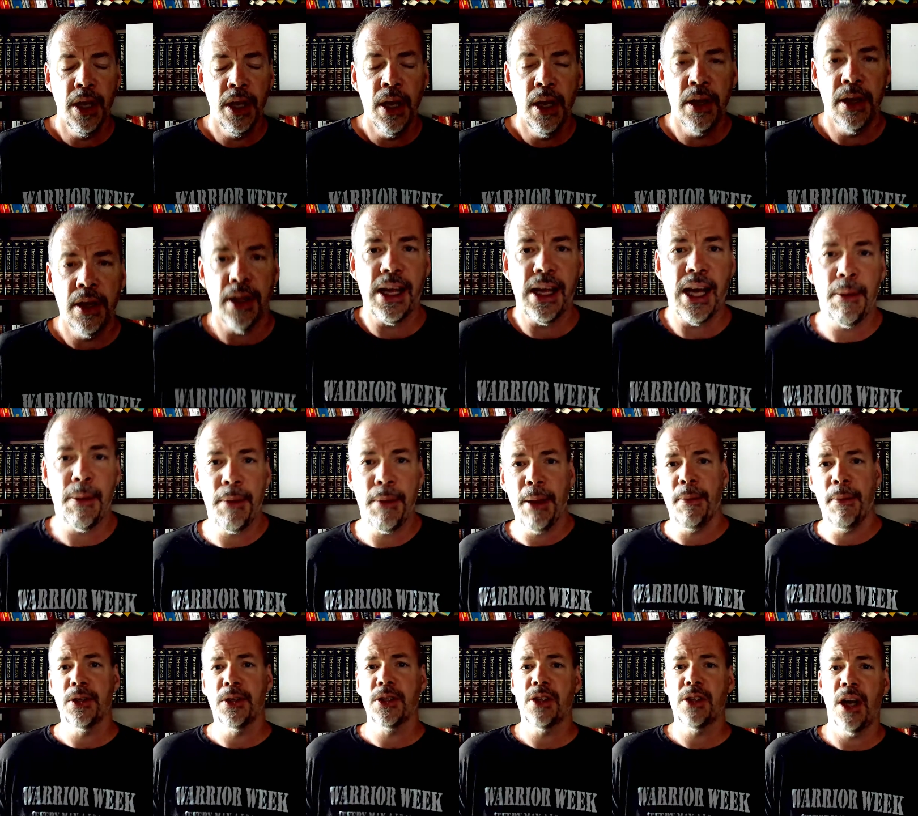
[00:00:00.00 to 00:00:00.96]
Now, a lot of
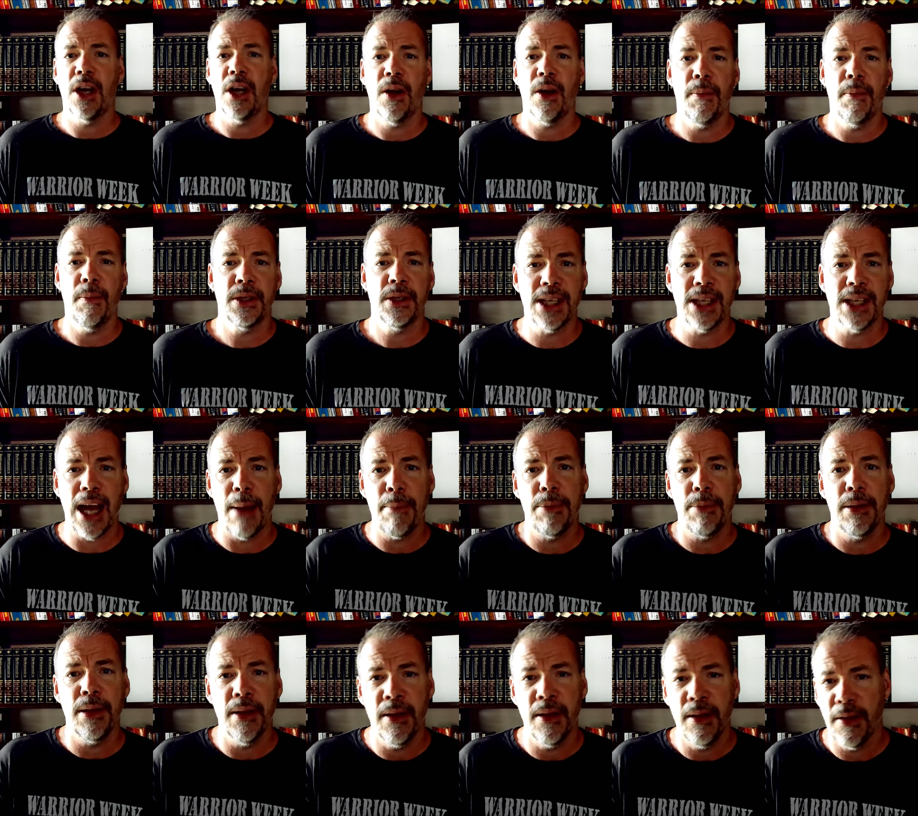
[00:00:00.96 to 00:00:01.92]
people
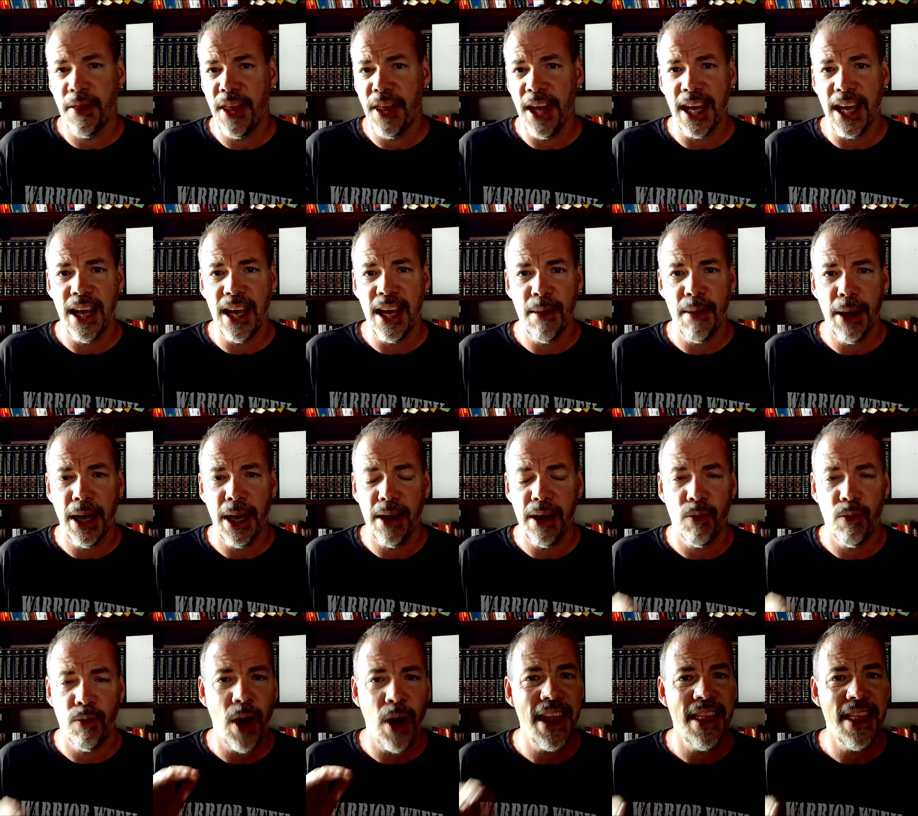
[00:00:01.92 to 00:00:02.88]
stop thinking about
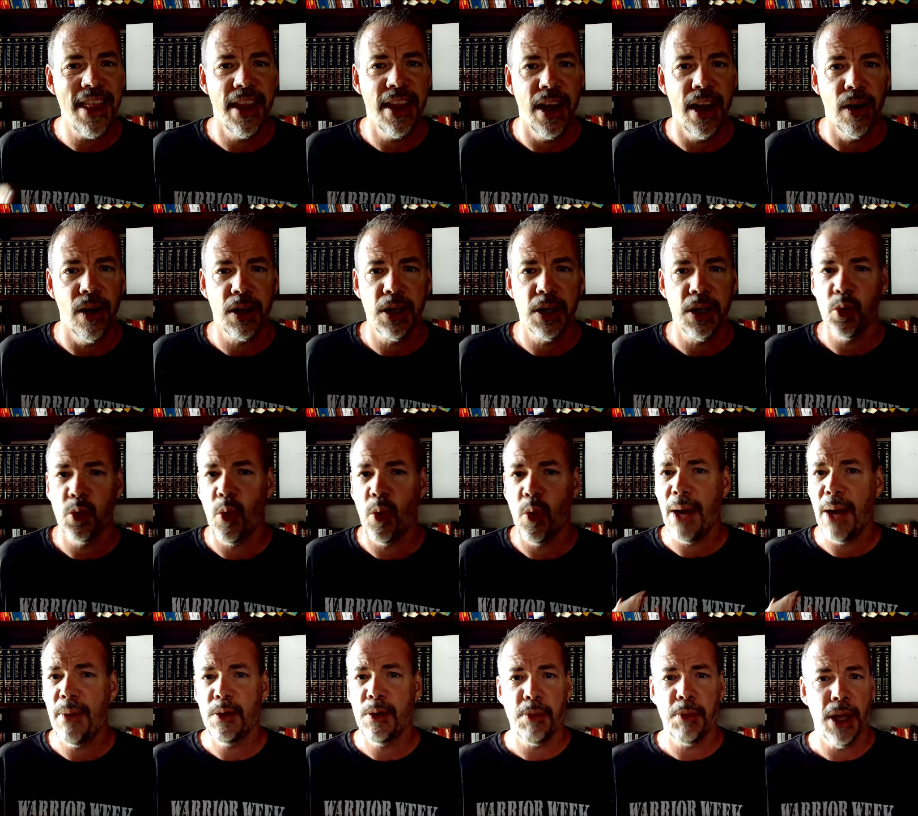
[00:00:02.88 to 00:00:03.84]
it right there, because why
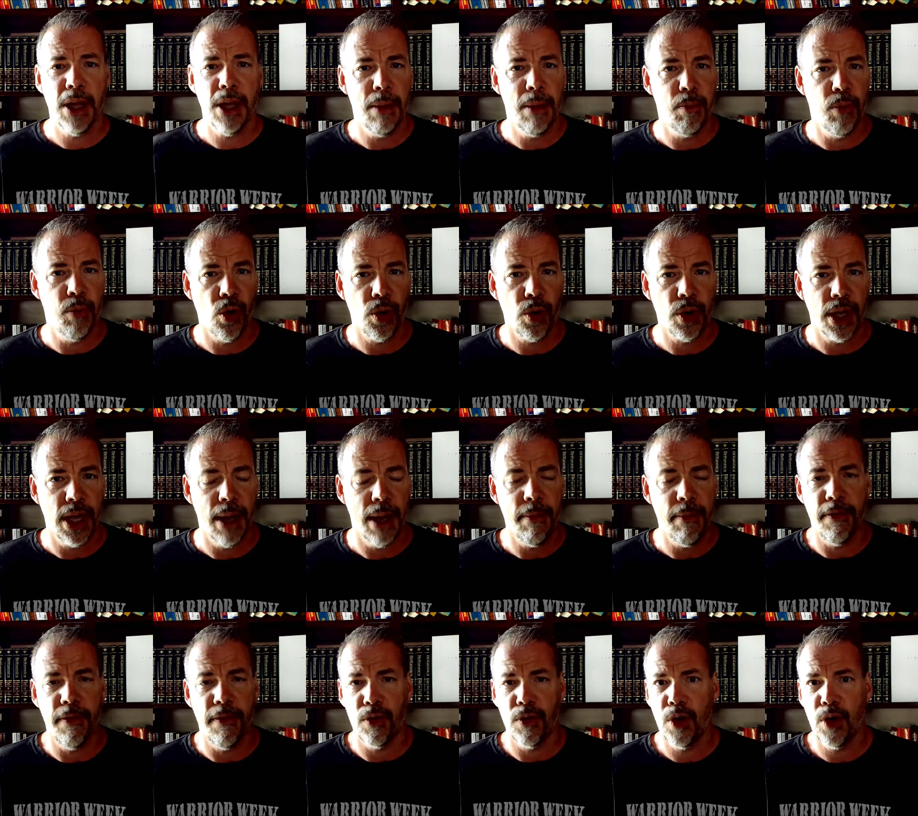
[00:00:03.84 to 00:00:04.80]
would play a board game
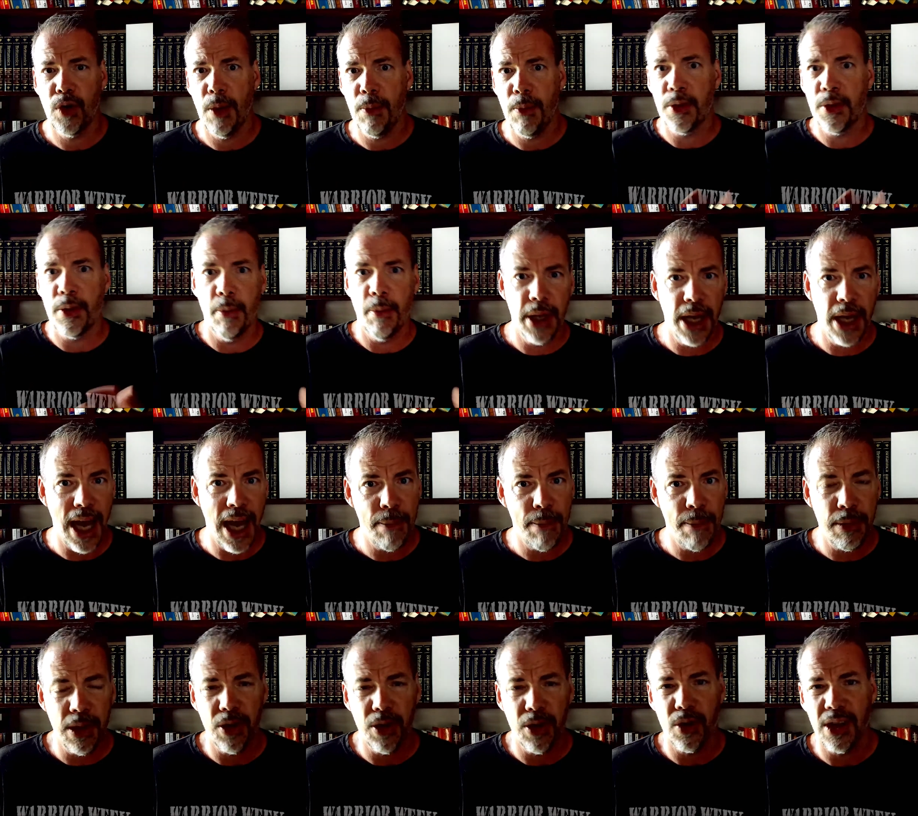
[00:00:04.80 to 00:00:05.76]
if you grew up with the
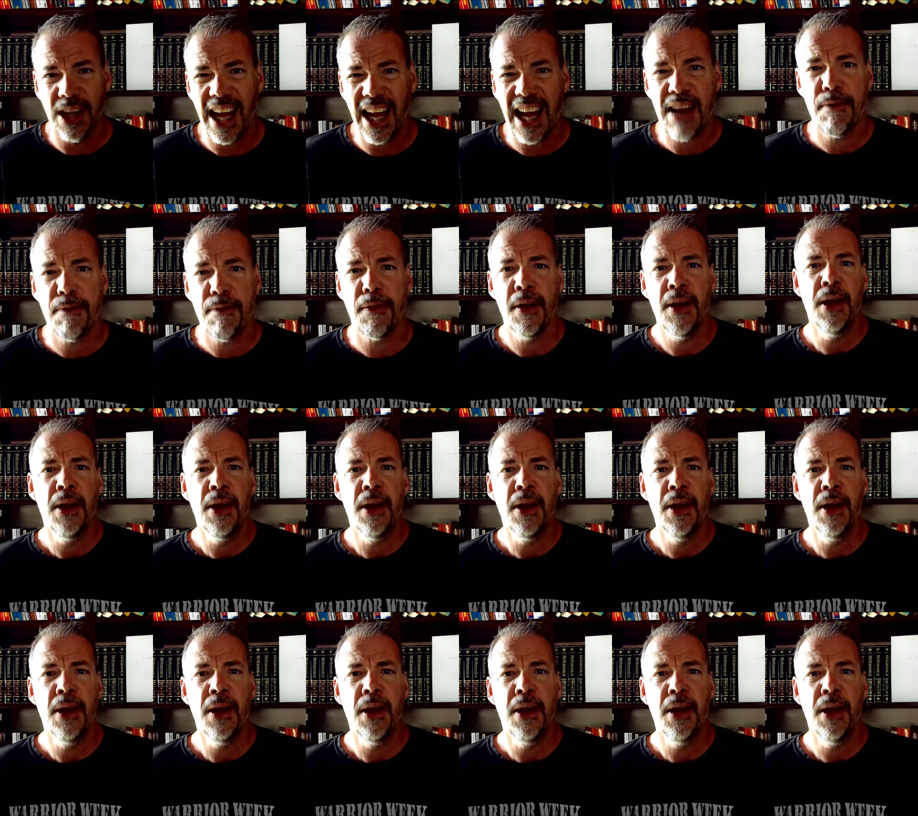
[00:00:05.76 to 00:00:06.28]
Monopoly or Life